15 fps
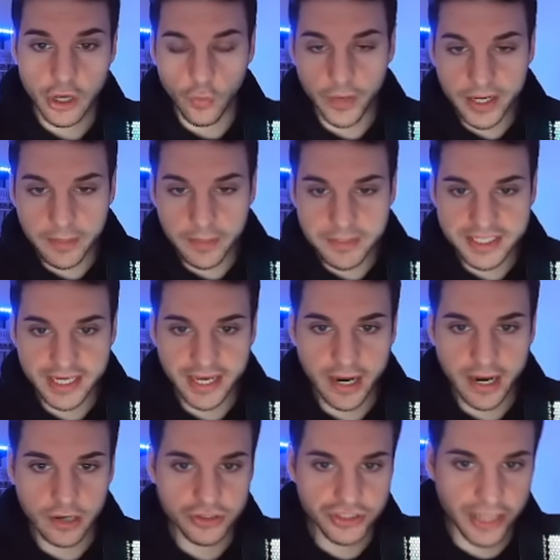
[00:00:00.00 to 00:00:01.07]
we could be seeing
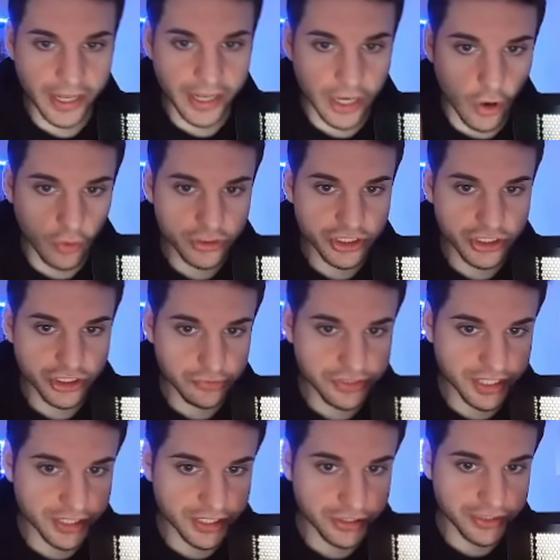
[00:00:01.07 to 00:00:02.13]
characters like Ultra Super
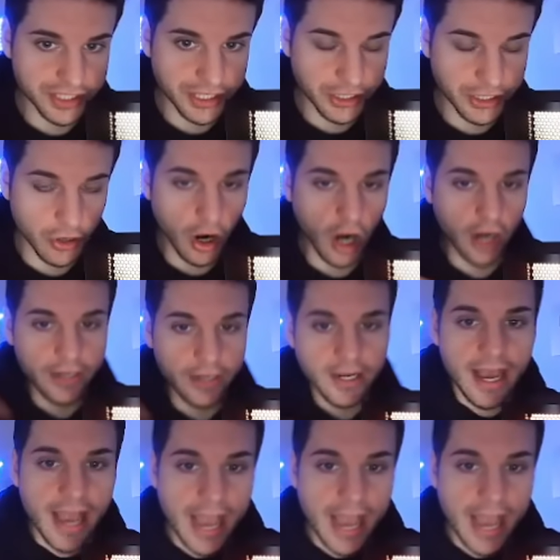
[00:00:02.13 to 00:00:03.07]
Saiyan 2 Teen Gohan,